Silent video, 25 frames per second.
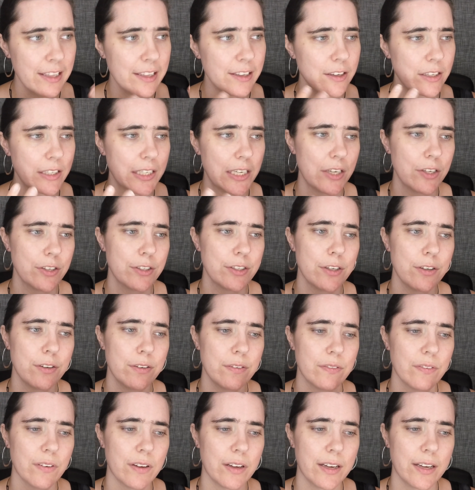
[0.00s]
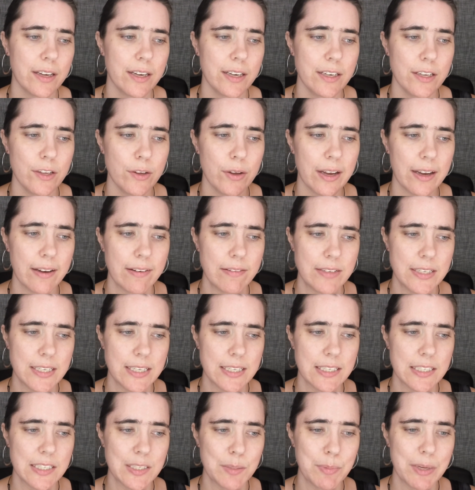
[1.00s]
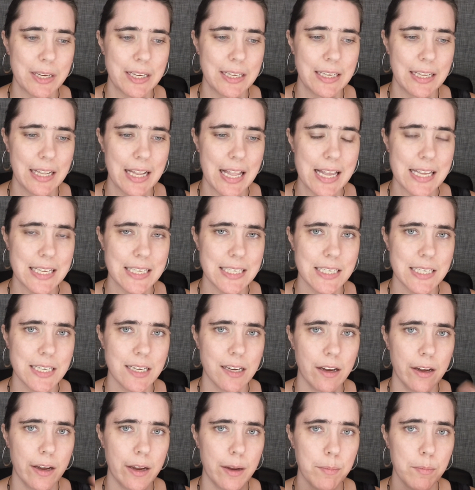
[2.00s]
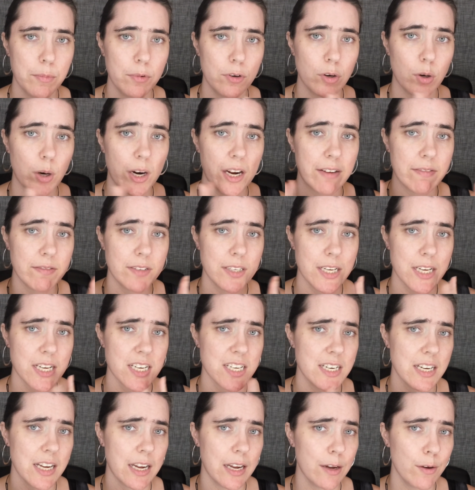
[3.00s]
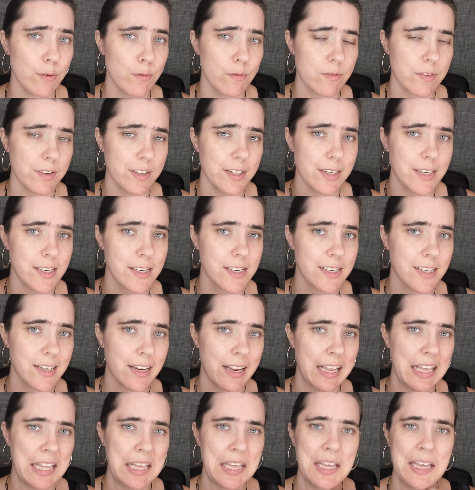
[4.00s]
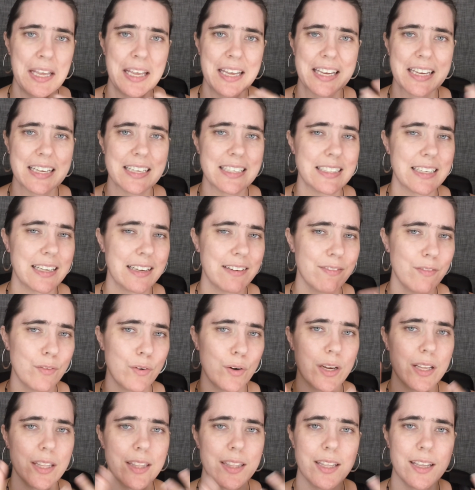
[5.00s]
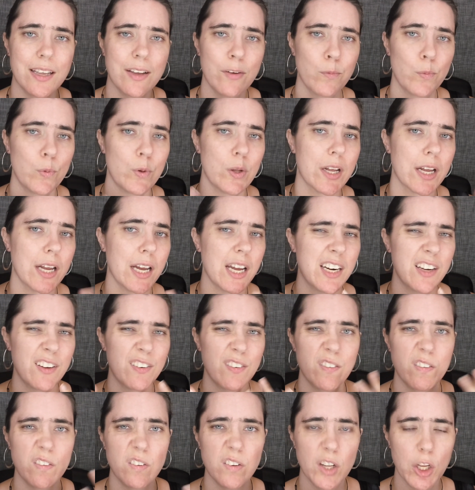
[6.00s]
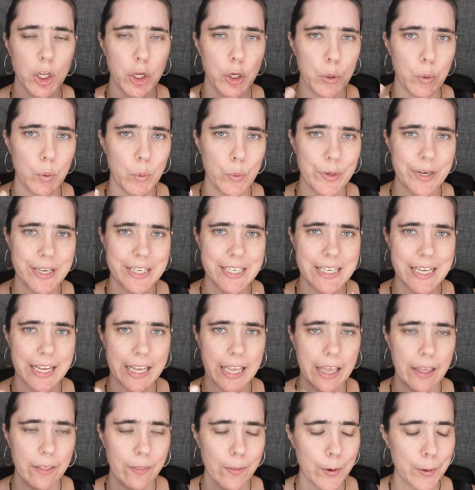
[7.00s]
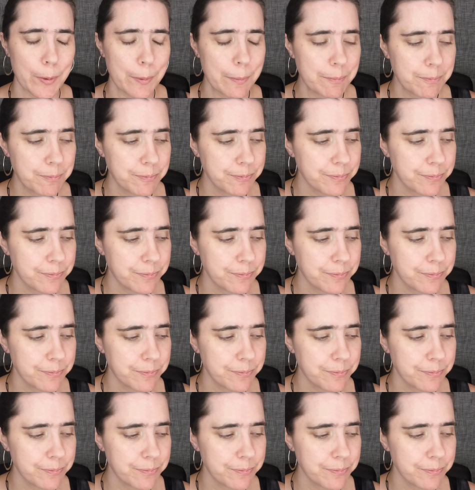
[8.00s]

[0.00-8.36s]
You'll also find you have to spend less time crafting an outfit because everything will kind of flow together.